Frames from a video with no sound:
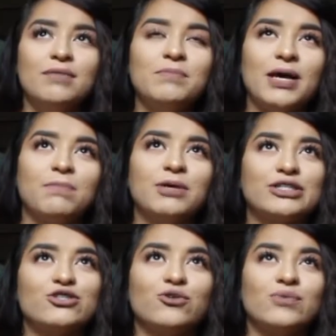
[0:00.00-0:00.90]
my
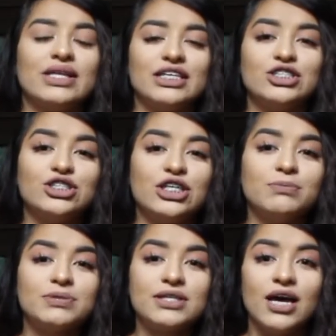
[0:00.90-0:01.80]
personal
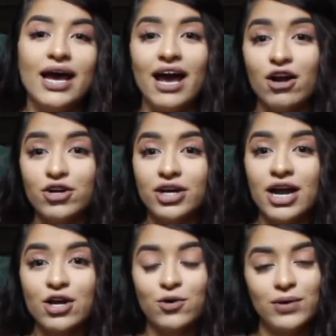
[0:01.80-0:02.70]
relationships are
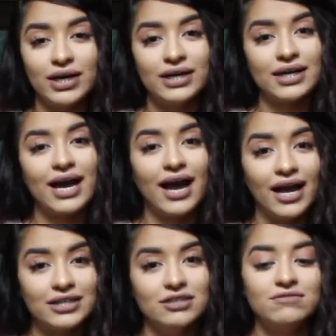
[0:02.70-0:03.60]
going
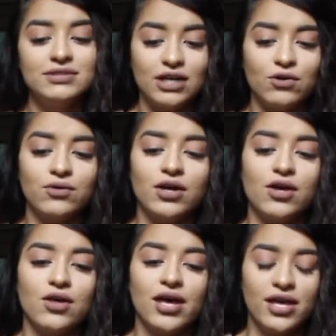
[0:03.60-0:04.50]
kind of
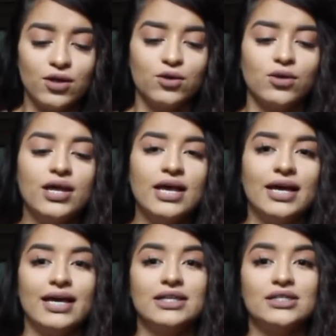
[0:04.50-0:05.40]
downhill,
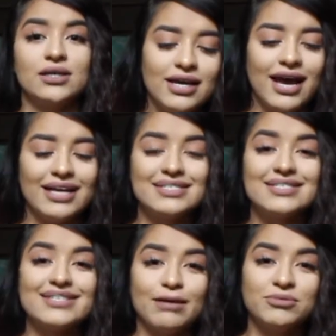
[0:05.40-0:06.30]
and I
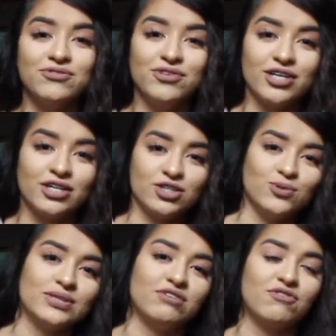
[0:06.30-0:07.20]
stepped foot
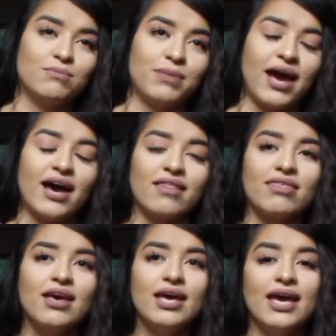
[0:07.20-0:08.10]
onto a different path,
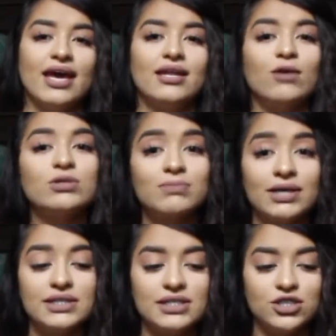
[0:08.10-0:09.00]
and it was
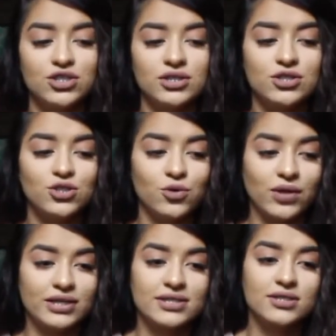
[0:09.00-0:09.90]
my decision, so
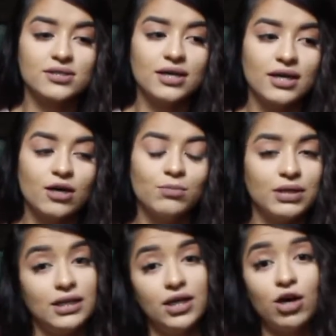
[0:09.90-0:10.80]
that's
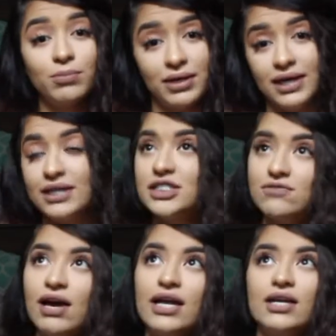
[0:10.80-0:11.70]
completely on me, and it's
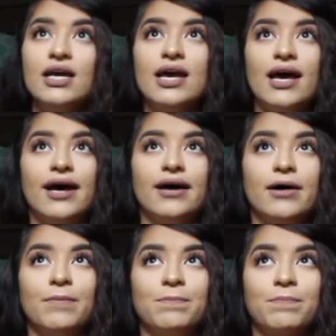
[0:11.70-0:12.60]
fine.
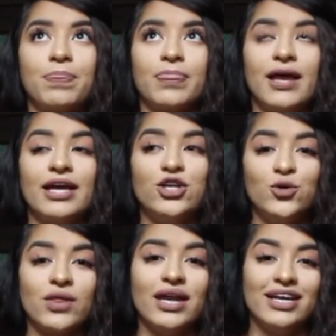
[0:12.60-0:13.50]
um, I
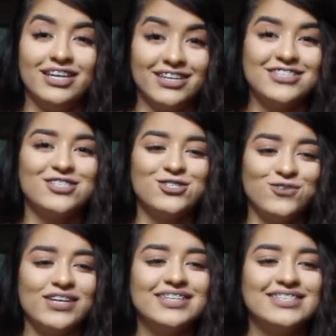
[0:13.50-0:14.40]
knew that I needed to
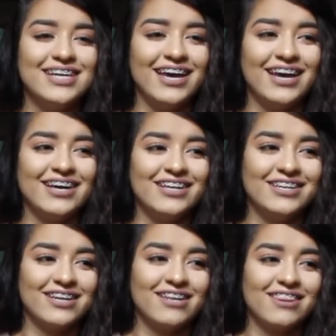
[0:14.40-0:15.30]
do it,
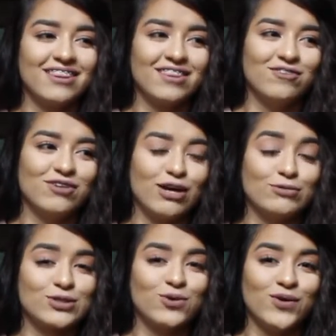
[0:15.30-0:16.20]
and what I
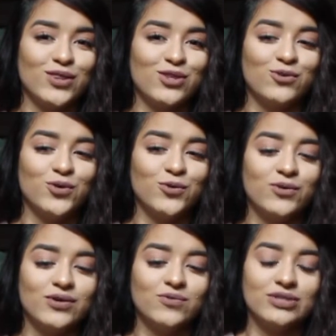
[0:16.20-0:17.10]
was going
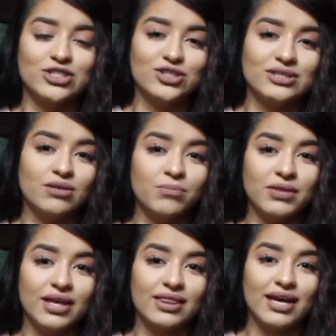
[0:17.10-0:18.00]
through was just
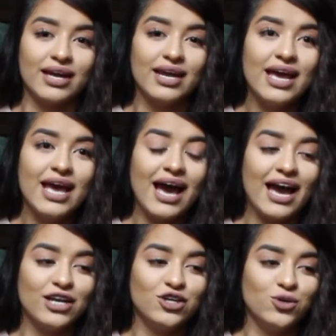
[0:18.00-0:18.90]
something that
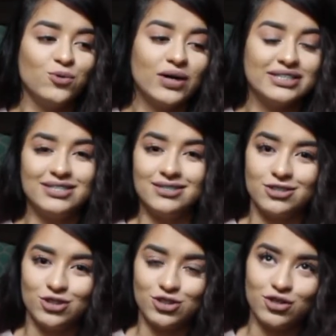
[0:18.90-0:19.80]
I knew I didn't
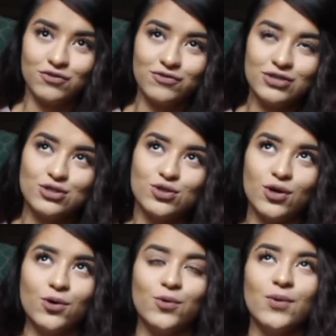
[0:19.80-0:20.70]
deserve,
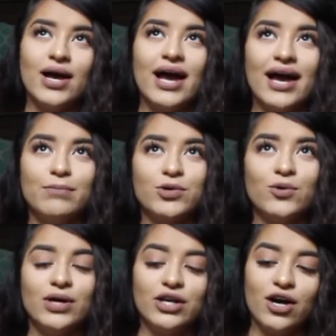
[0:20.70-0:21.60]
so I'm
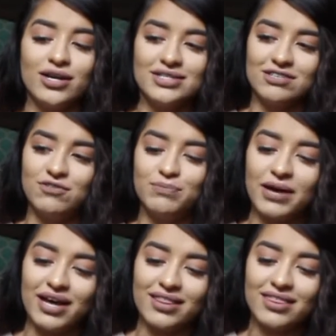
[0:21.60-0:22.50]
going on a different
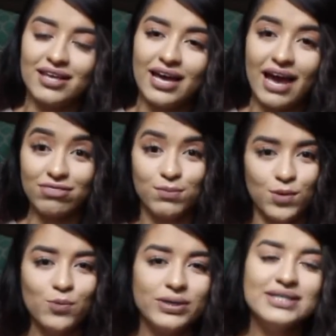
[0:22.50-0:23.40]
path at the
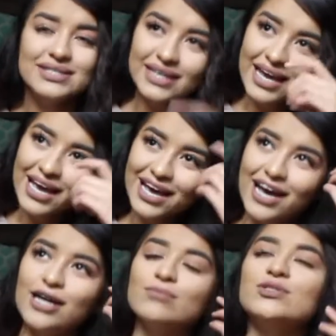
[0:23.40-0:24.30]
moment.
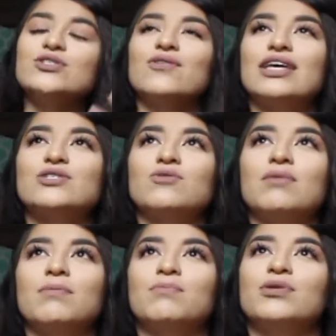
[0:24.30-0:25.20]
Um, so that's with
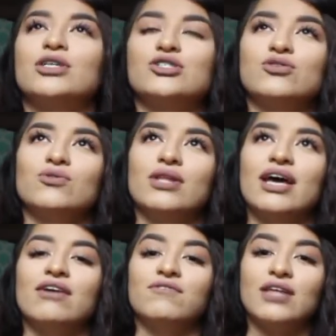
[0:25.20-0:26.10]
my personal
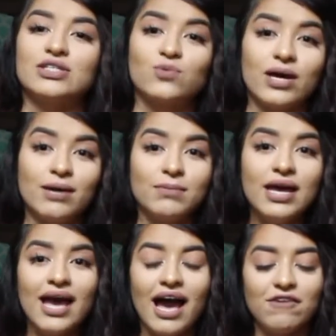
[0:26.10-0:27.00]
life. That's why I'm
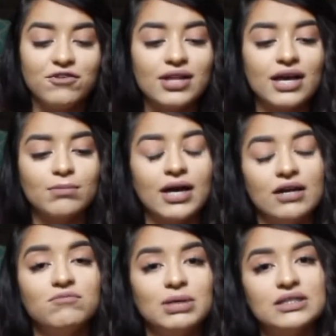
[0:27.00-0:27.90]
I feel like I'm
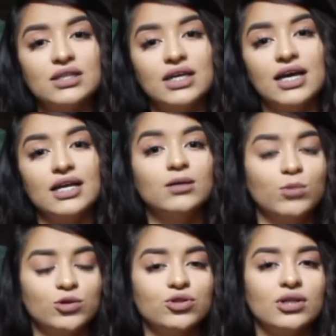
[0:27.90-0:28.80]
kind of mentally and
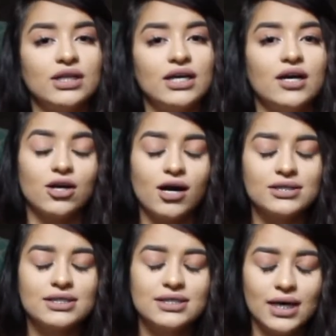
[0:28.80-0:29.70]
emotionally
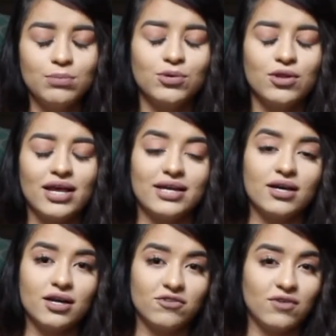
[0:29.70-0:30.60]
unstable and
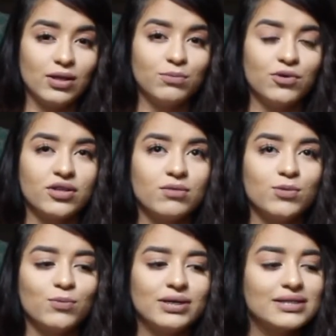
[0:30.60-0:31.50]
unavailable at the
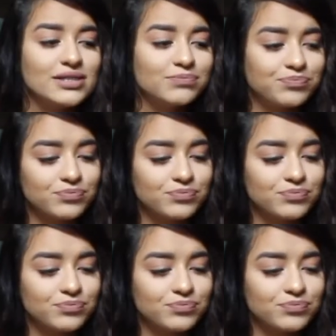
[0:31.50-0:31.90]
moment.